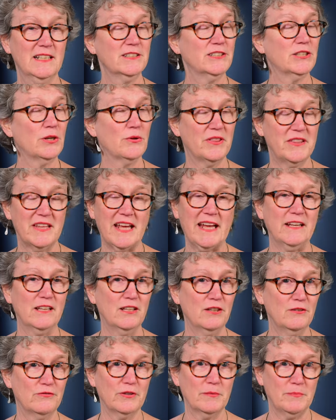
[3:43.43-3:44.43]
So thank
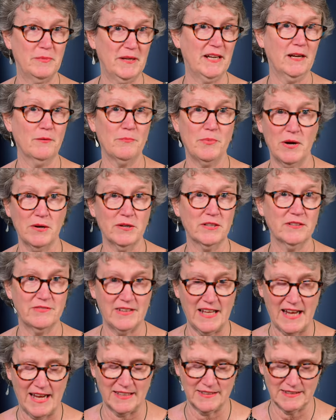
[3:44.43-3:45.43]
you for being a part of
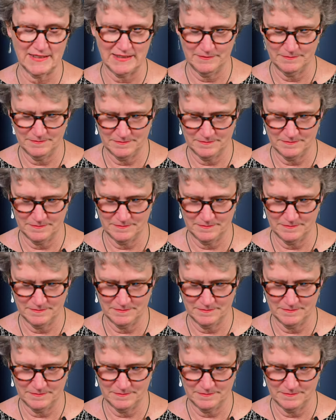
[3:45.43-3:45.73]
that.